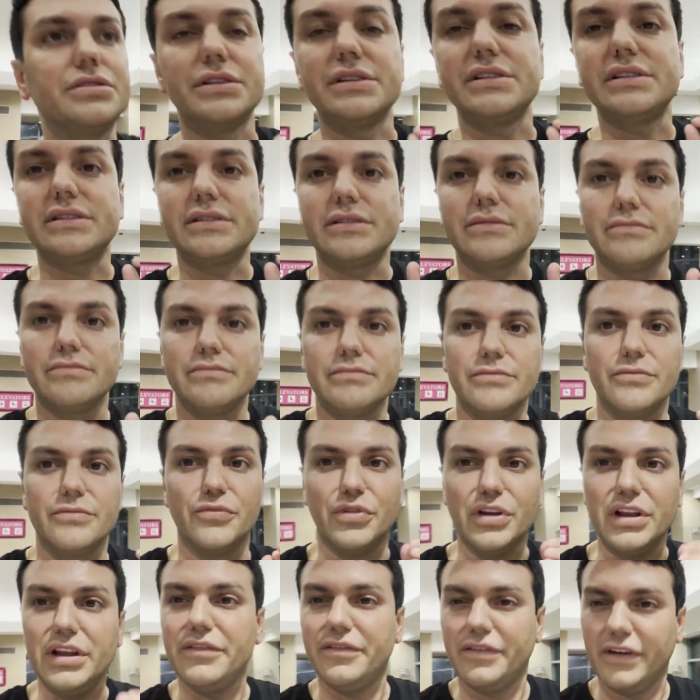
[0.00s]
was
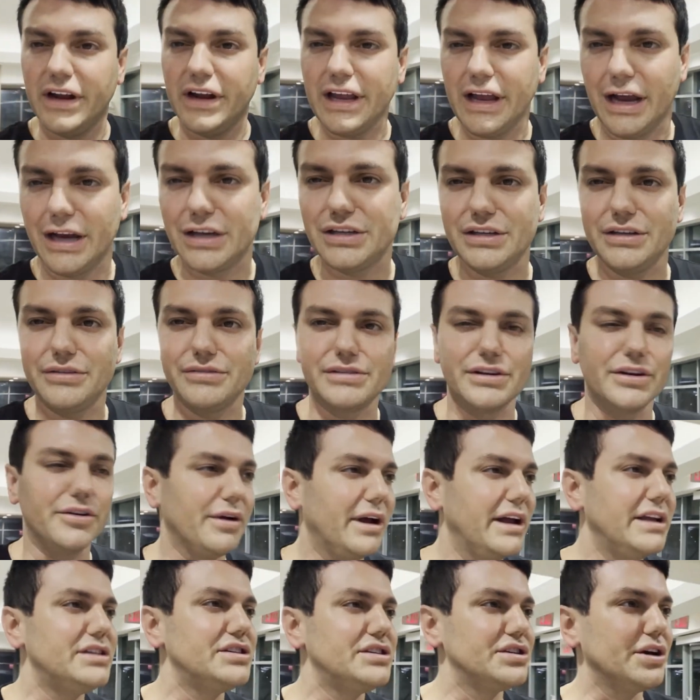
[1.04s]
really funny actually. It was a
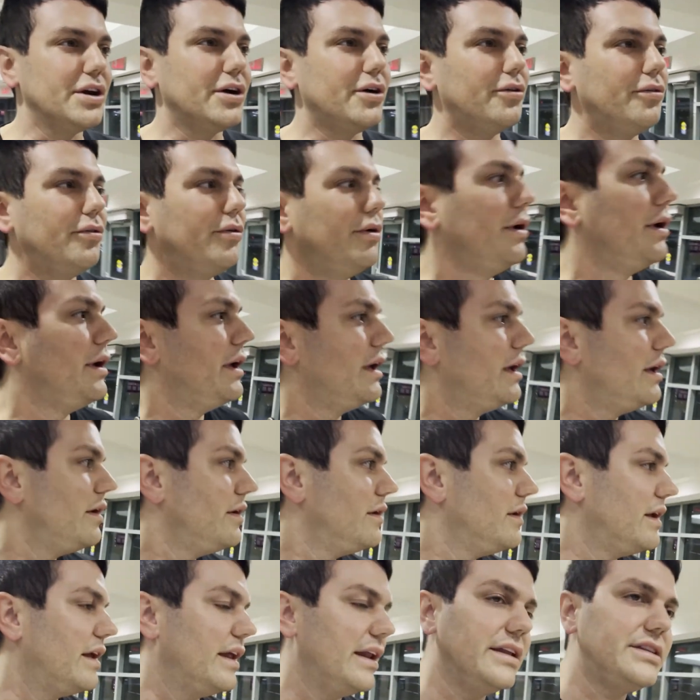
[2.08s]
great show.
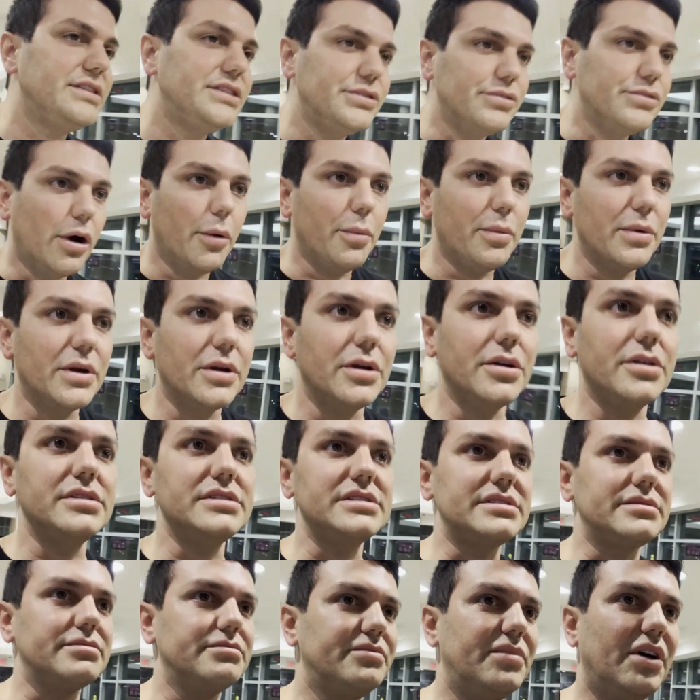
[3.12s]
He had two openers,
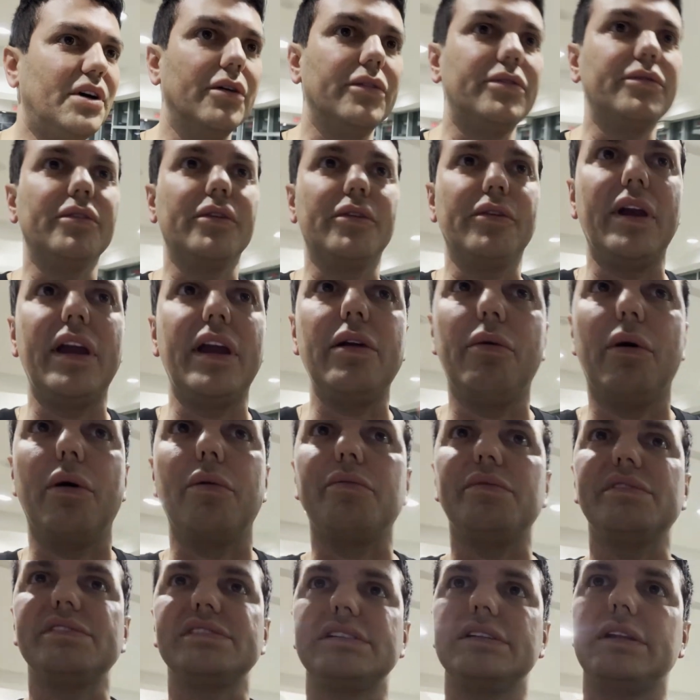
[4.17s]
both were great. One
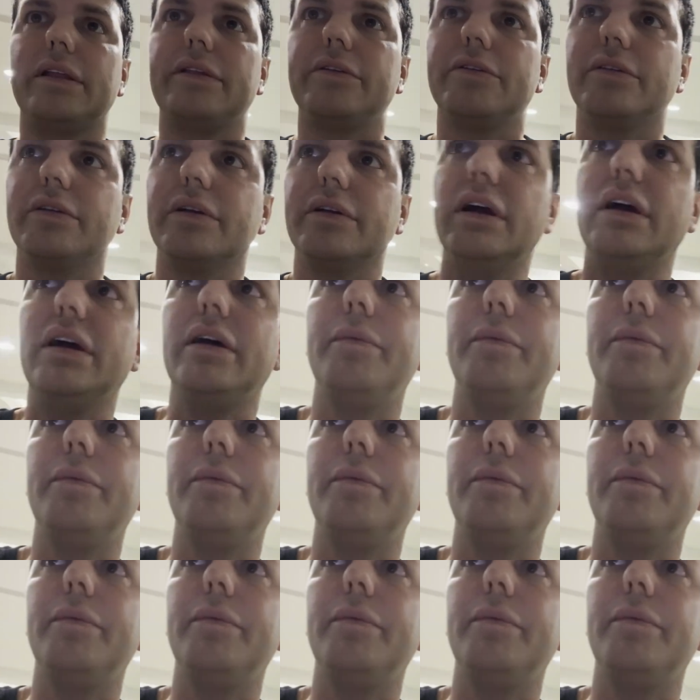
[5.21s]
was another